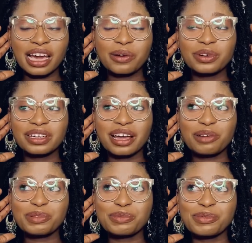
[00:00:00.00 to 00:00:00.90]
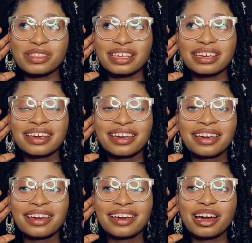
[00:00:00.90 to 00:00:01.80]
I wonder how people would think,
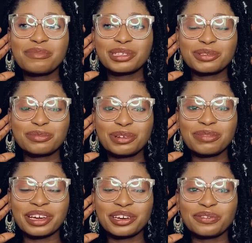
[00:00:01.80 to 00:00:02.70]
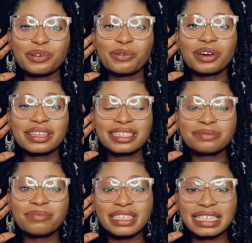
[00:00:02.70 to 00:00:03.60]
hey, how am I supposed to bring my ear forward? What this
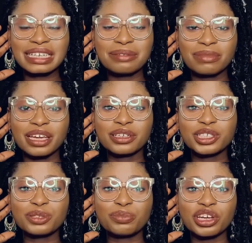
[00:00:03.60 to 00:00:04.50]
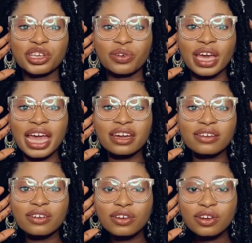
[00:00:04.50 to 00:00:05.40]
basically means, just bring your head
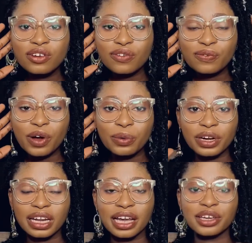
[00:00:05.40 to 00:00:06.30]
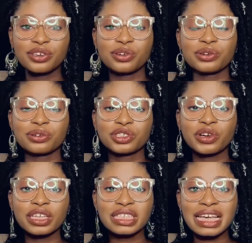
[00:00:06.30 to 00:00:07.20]
forward like you're
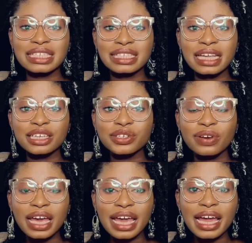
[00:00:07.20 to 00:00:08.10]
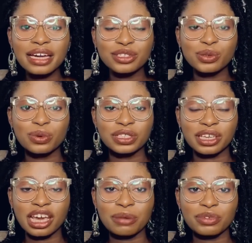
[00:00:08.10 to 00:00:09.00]
trying to extend your head towards the
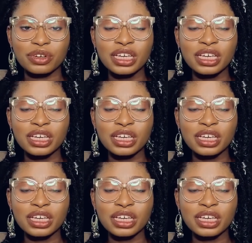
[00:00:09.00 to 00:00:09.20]
camera.